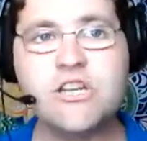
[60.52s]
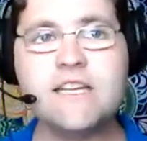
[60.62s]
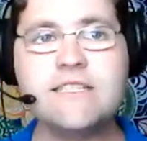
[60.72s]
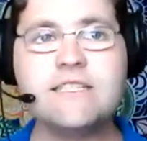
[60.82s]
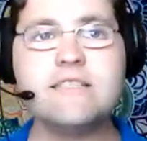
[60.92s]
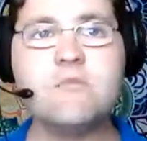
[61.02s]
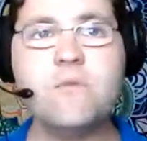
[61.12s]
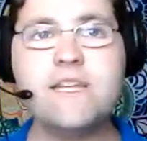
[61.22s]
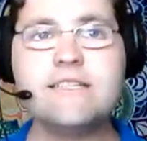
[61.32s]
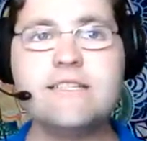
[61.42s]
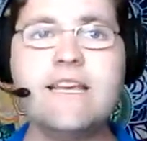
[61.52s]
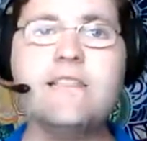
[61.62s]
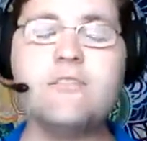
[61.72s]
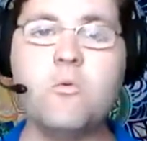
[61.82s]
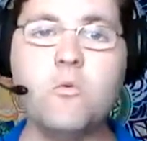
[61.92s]
just, we could say
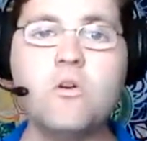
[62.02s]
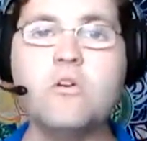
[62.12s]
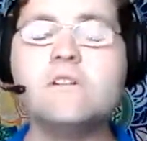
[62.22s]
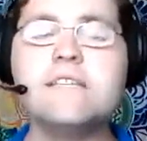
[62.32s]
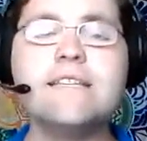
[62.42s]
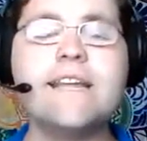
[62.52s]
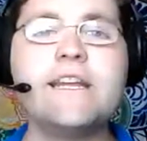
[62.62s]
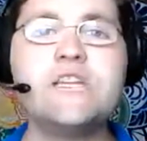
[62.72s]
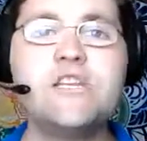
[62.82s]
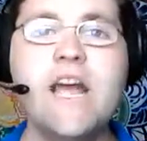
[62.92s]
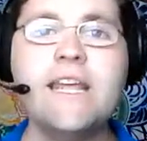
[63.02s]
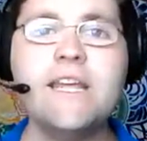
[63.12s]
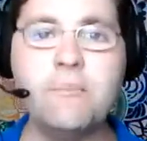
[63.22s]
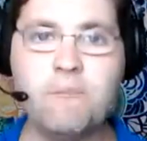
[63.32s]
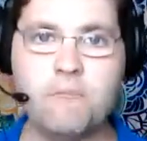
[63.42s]
that the world is like a
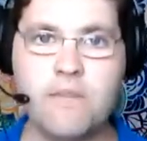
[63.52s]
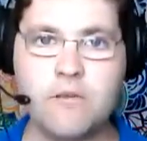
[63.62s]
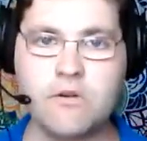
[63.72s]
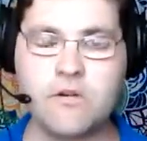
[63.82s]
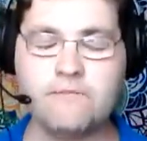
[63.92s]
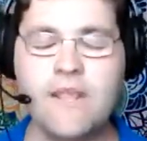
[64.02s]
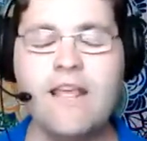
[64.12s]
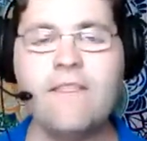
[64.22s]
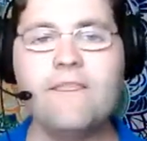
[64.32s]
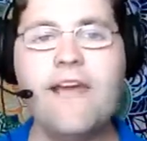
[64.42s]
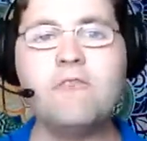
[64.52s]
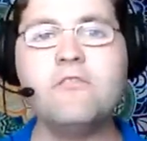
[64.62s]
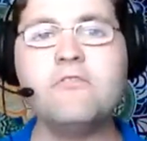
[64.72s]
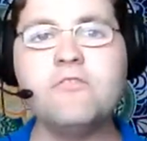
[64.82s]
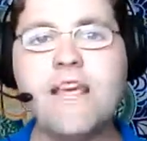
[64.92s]
giant mirror that
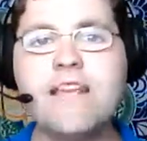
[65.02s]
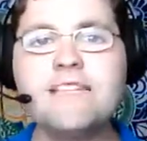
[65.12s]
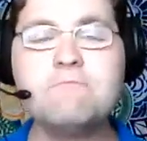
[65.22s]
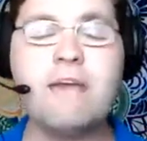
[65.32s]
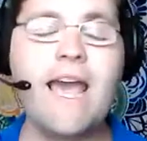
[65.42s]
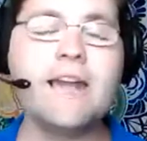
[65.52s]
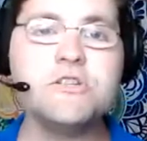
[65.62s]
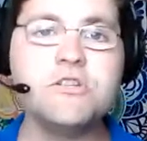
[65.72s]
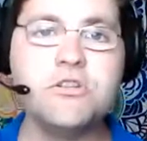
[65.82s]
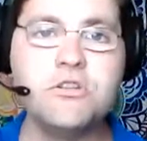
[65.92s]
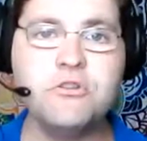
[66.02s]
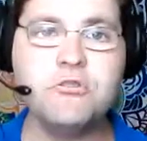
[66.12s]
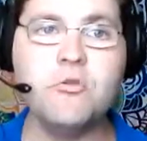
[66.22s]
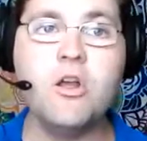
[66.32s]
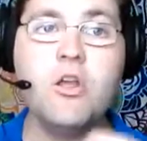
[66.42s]
reflects back to
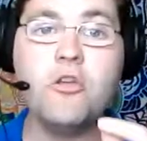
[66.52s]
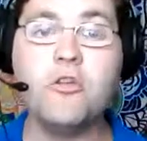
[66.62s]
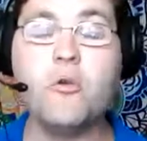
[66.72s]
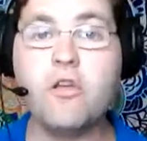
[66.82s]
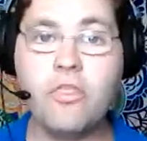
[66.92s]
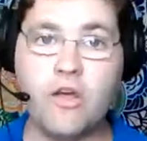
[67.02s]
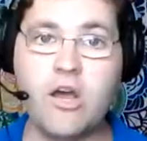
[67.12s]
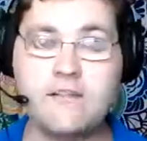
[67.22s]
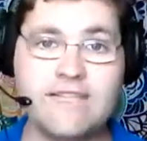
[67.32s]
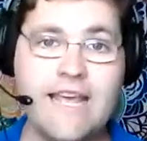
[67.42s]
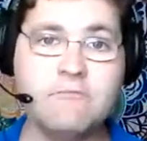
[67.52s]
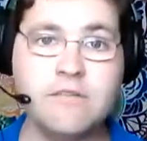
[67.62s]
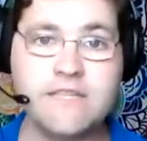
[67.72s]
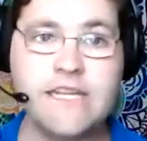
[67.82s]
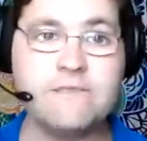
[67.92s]
you your thoughts and
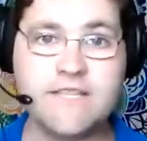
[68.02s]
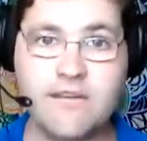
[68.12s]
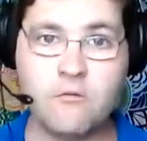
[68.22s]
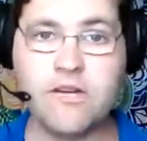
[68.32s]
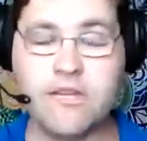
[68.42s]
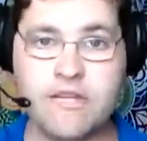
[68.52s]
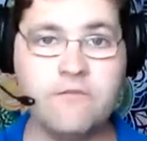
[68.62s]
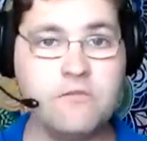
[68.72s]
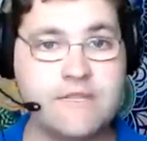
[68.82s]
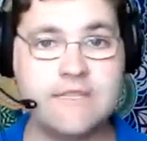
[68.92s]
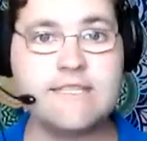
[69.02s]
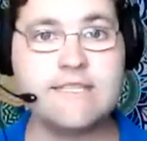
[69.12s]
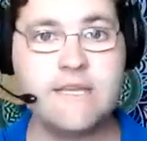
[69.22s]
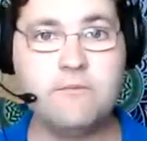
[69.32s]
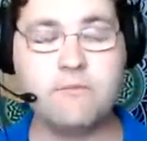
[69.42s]
beliefs. And I want to give you this
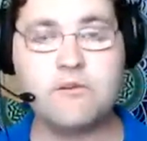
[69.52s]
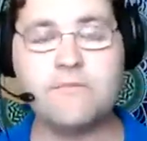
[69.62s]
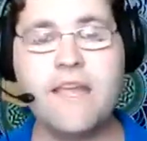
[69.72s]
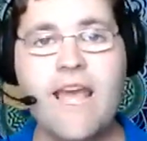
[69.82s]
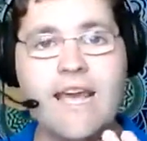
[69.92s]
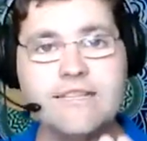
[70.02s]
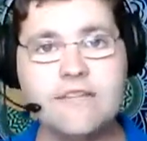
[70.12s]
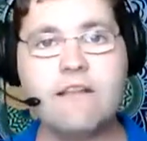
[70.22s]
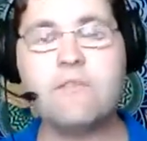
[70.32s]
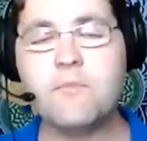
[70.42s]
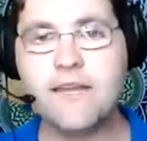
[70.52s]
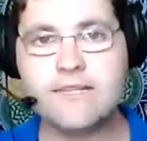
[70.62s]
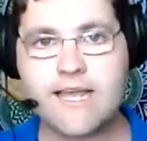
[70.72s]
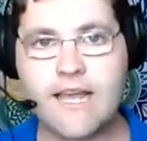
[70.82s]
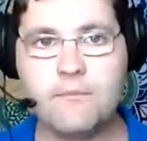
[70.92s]
example. Has there ever been
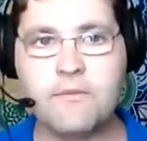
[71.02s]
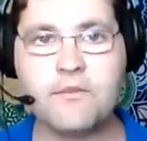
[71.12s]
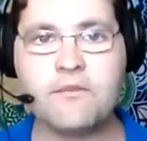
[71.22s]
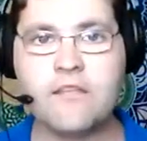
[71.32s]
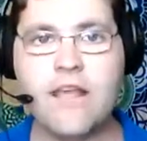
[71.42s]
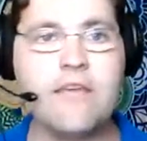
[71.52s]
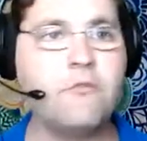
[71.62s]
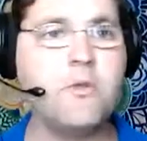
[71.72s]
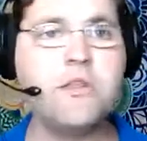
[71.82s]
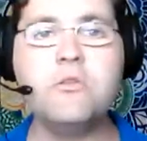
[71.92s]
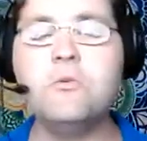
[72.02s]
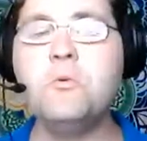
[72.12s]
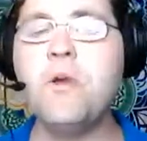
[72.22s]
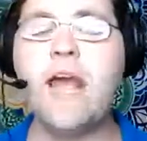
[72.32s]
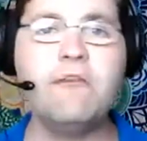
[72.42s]
a time in your life when
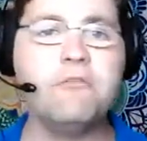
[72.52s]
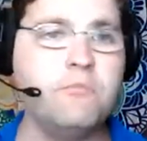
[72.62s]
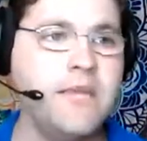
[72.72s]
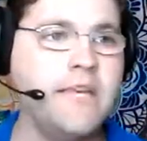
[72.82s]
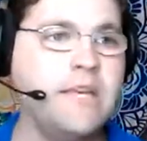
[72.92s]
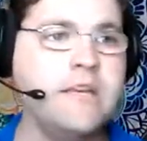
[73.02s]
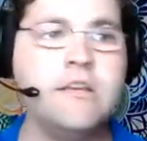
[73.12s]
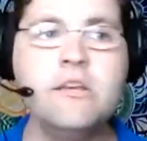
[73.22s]
you have been